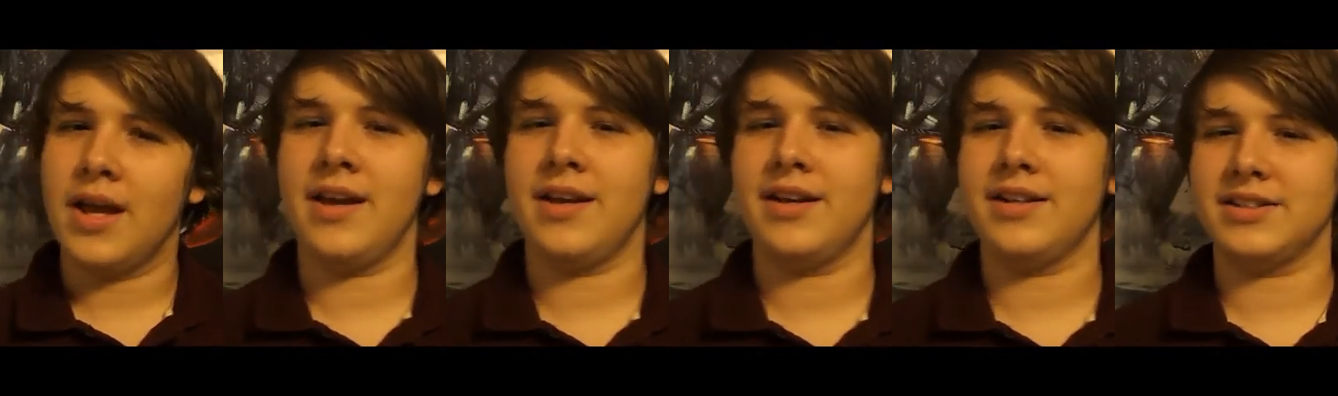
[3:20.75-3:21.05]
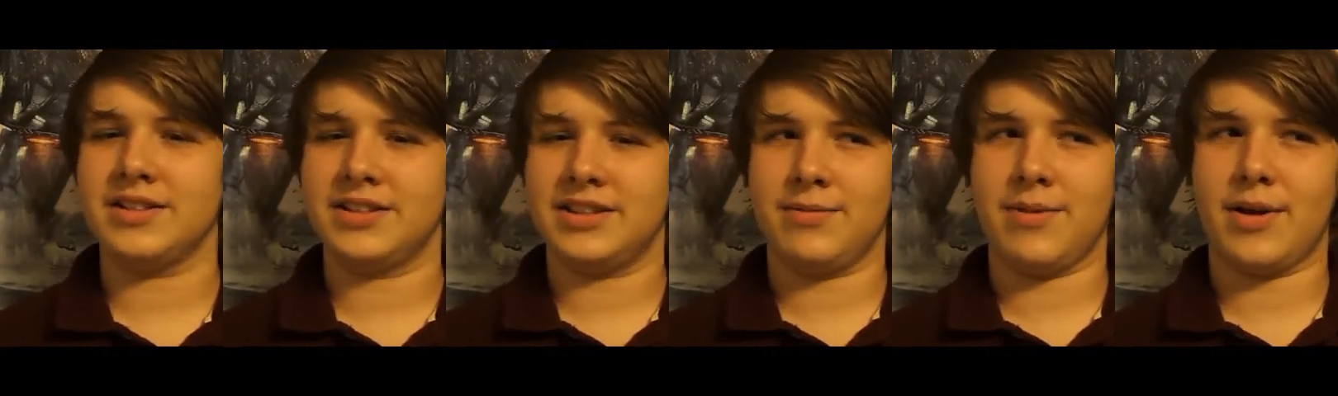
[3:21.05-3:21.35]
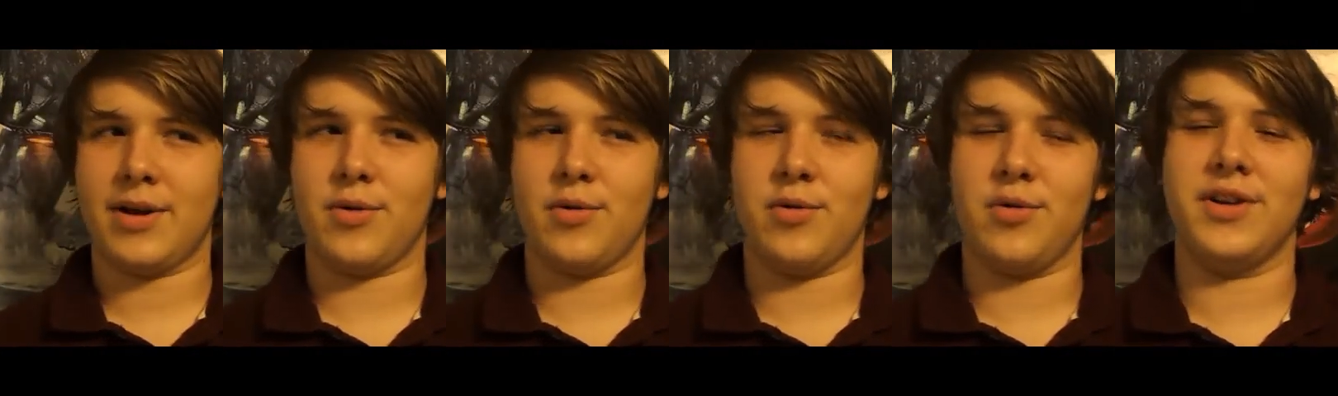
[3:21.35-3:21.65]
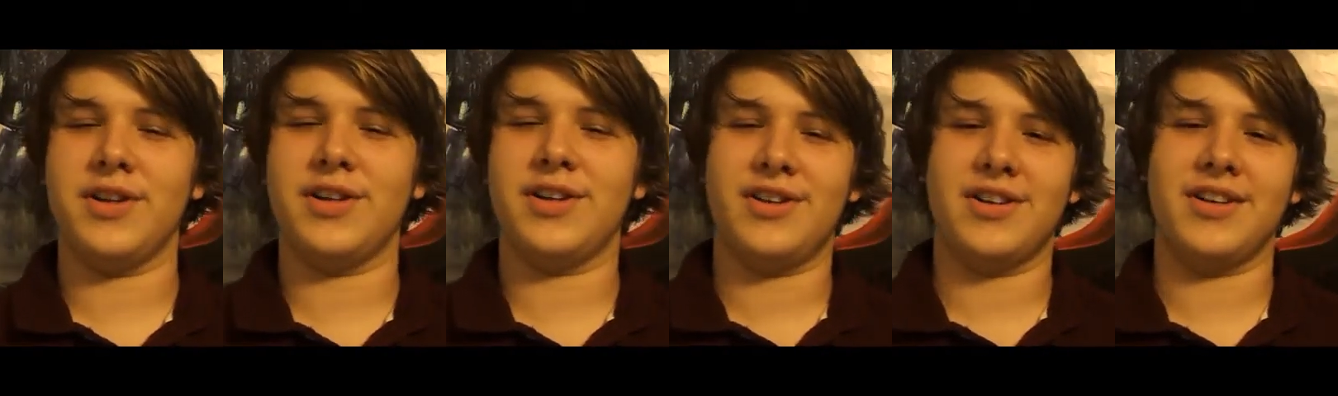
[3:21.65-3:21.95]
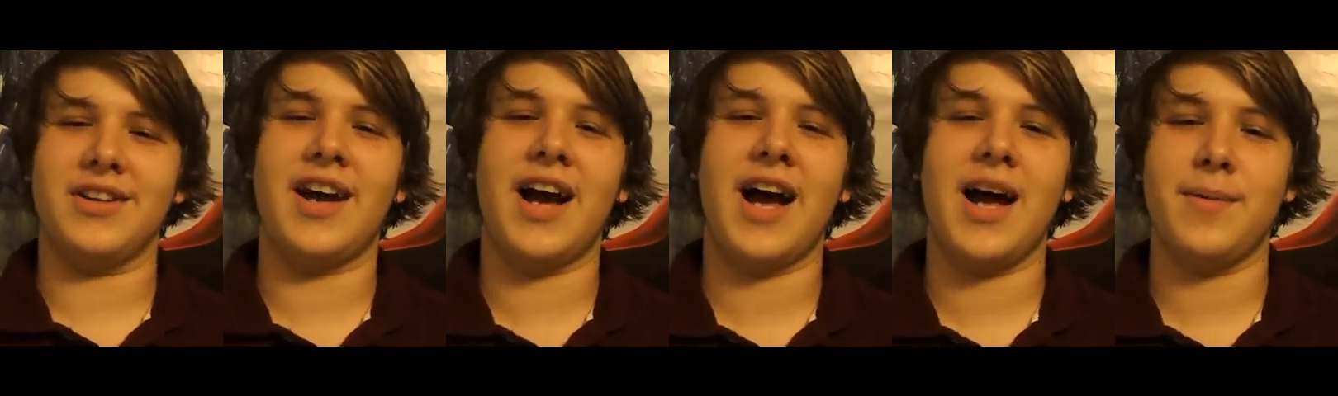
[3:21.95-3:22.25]
He doesn't seem like a really
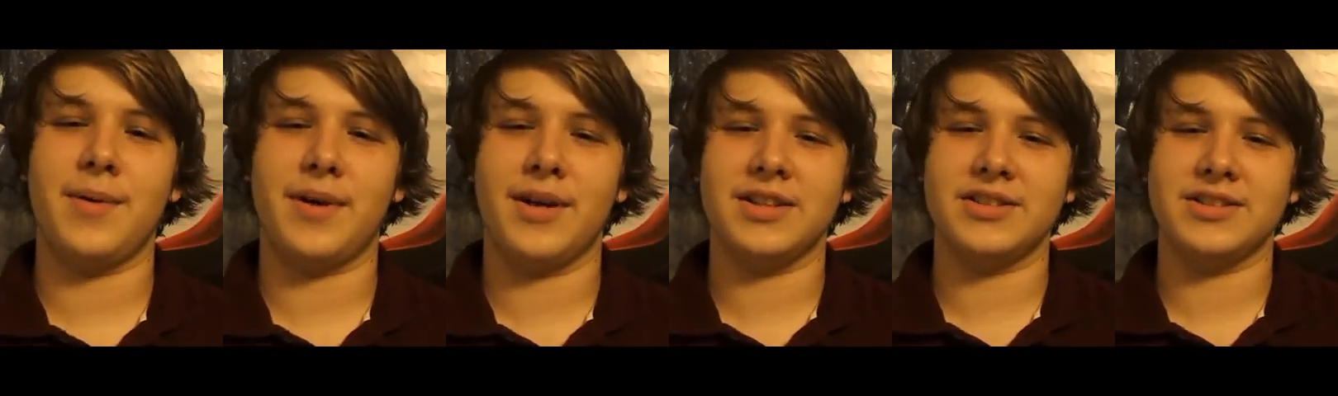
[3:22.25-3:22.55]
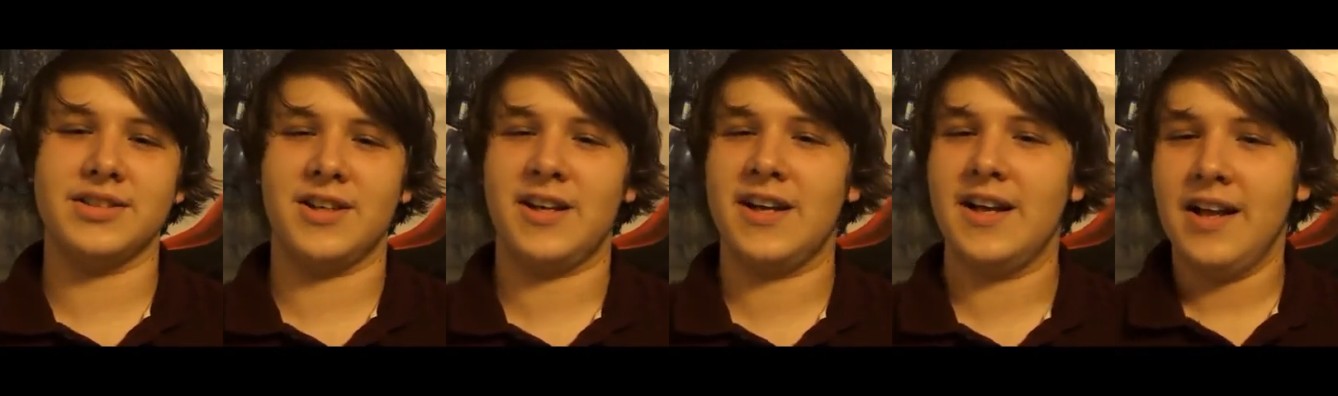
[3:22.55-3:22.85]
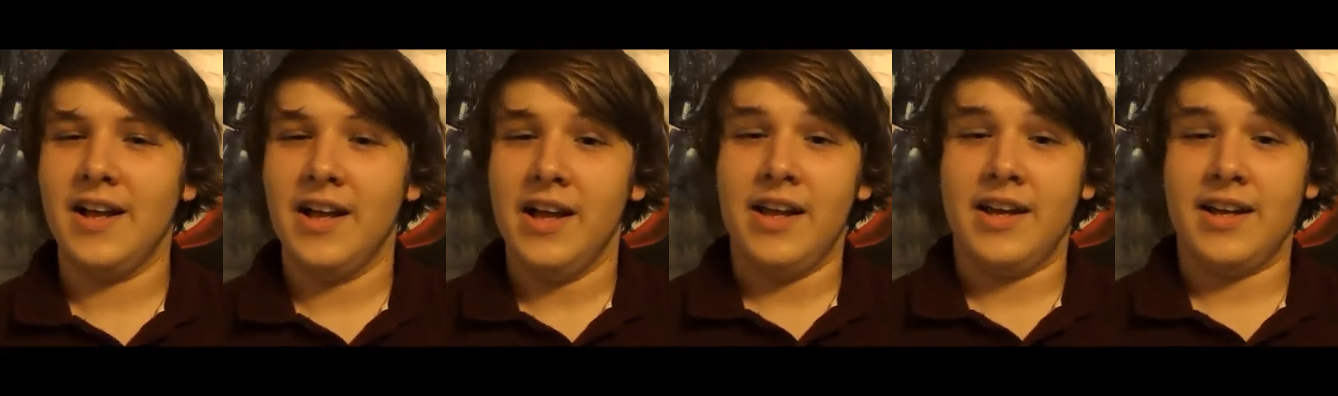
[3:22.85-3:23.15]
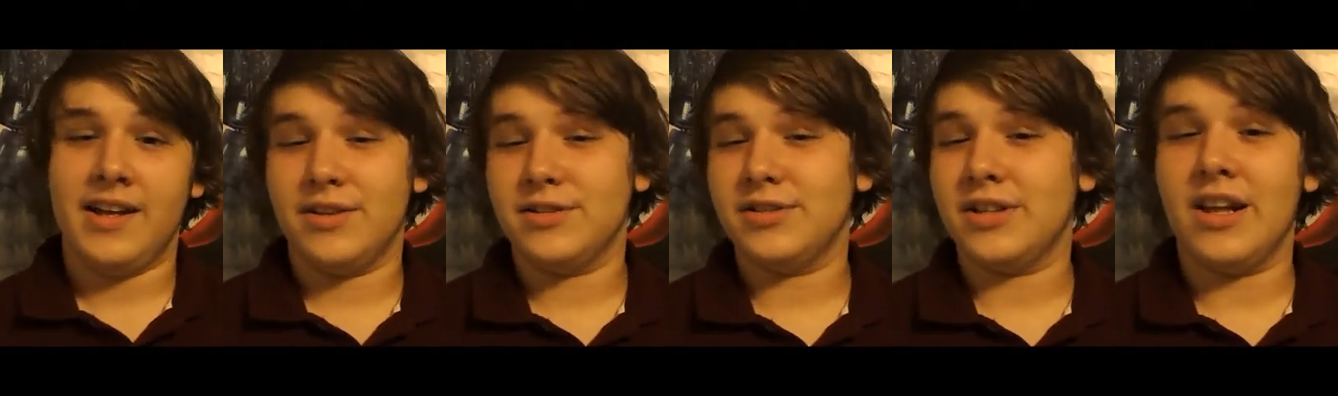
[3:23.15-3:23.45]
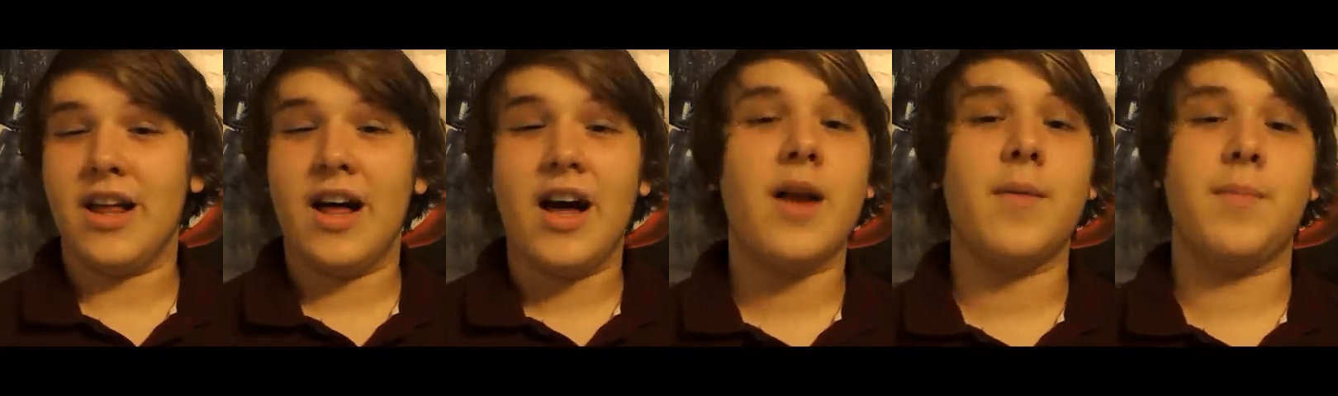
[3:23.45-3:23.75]
good guy because
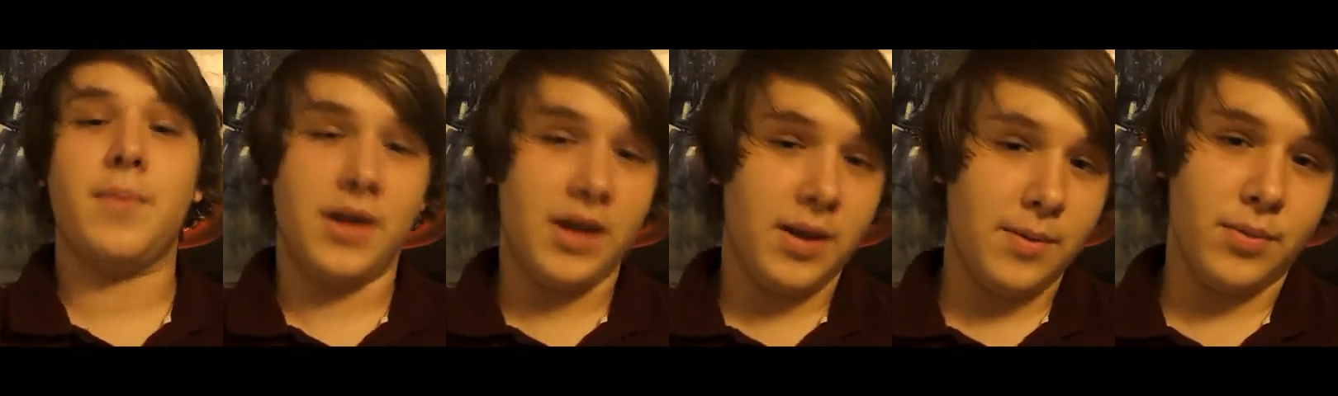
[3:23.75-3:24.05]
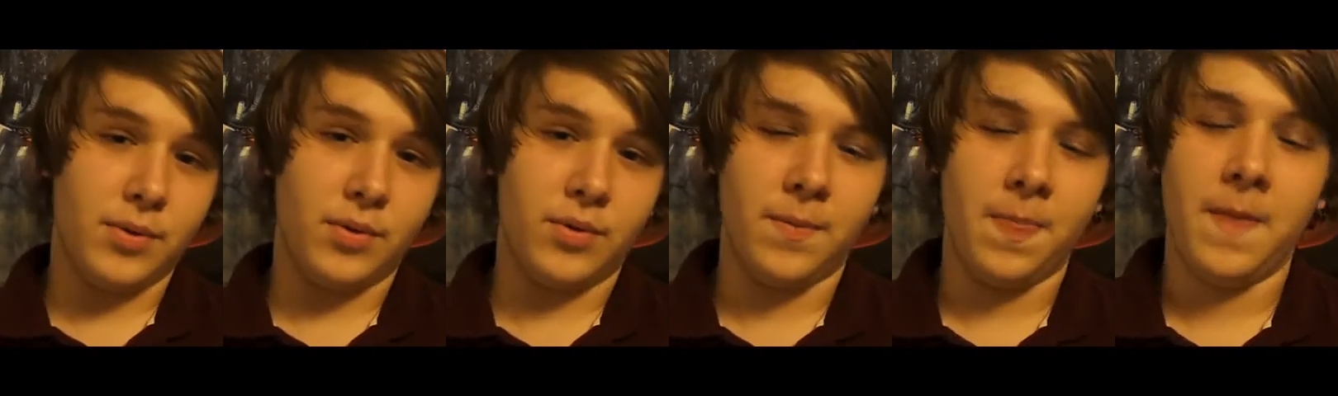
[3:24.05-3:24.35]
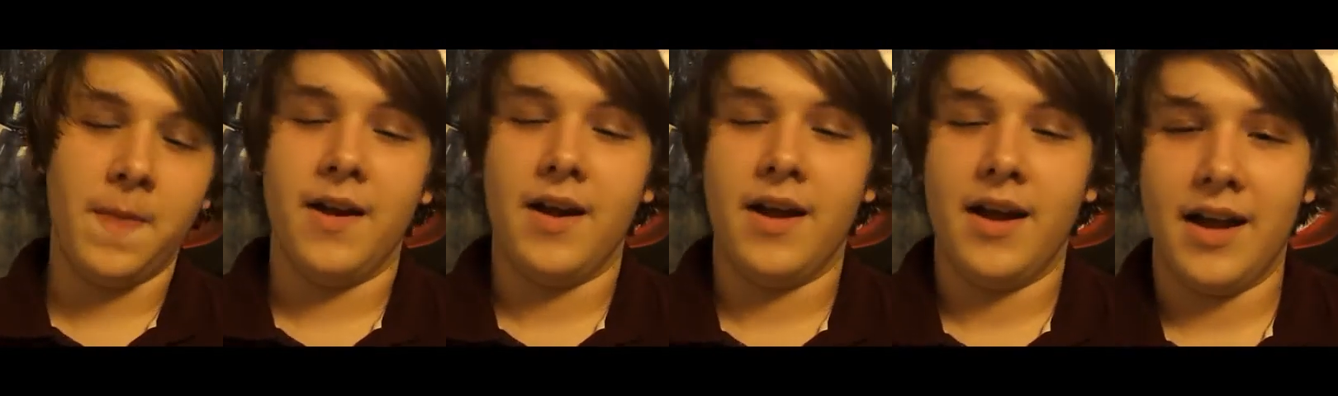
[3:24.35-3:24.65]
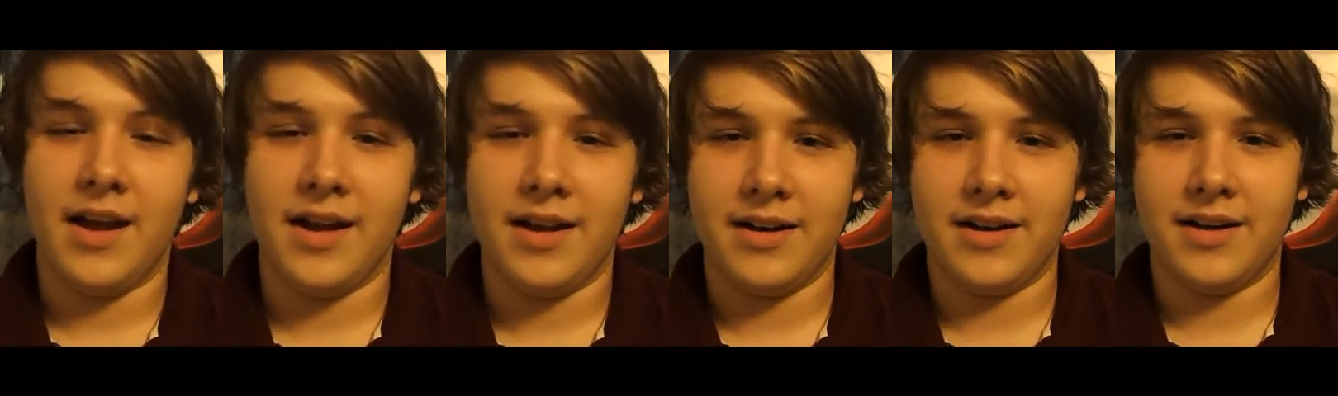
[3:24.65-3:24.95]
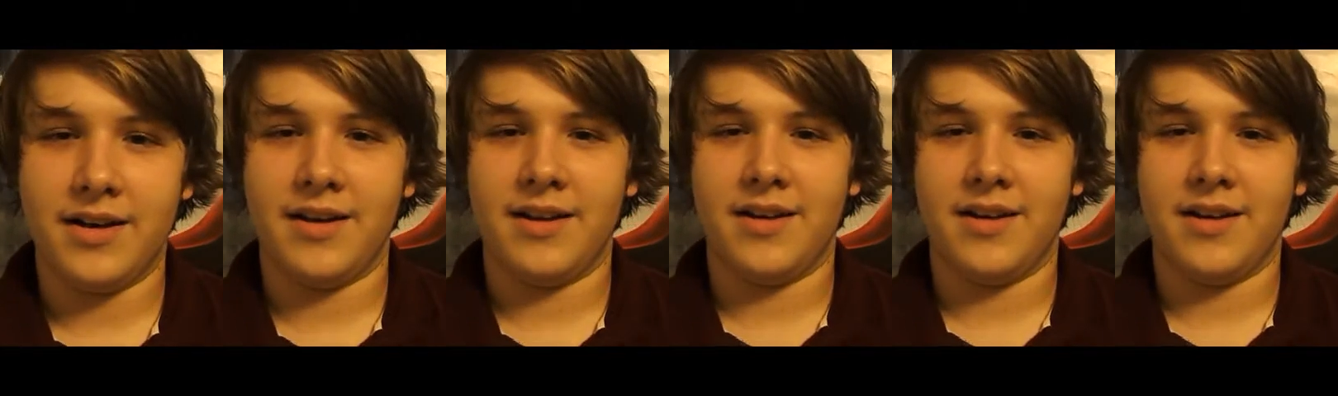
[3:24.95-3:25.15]
a lot of people. And